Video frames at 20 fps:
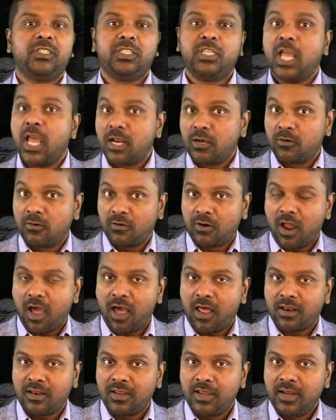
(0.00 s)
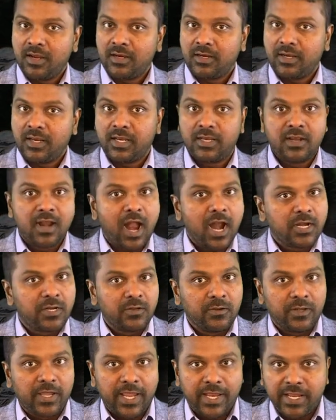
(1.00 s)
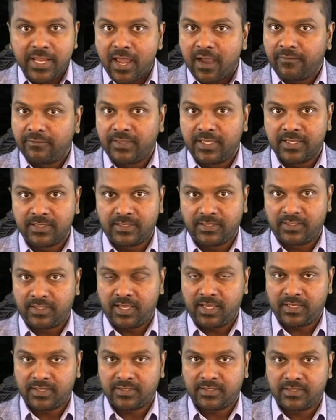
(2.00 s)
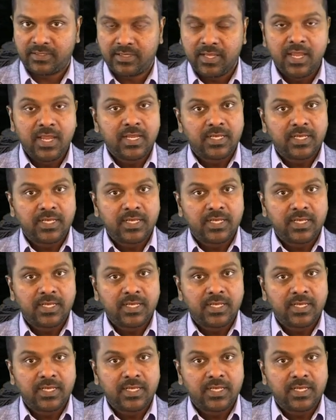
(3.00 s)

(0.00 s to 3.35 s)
Jane Goodall did not do any of these things.